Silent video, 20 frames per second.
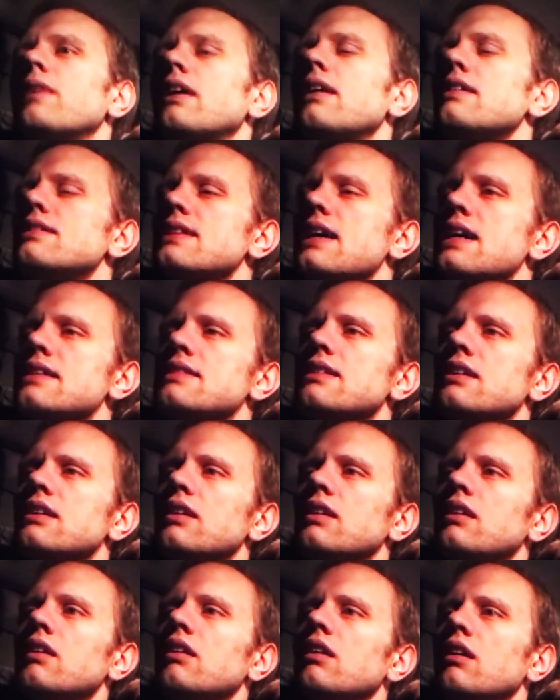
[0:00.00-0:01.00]
and is
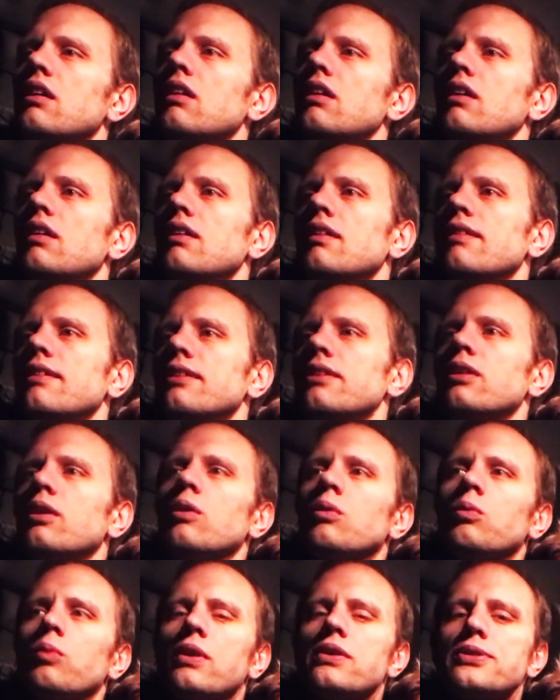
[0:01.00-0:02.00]
asking, you
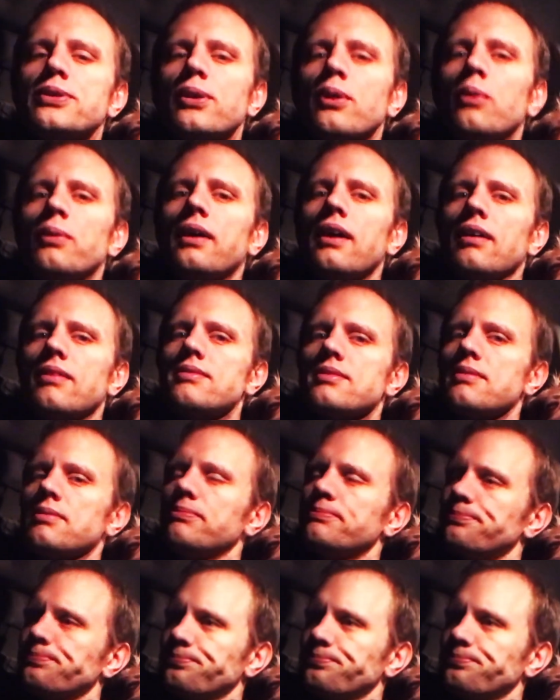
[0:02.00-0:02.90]
know, where to go next.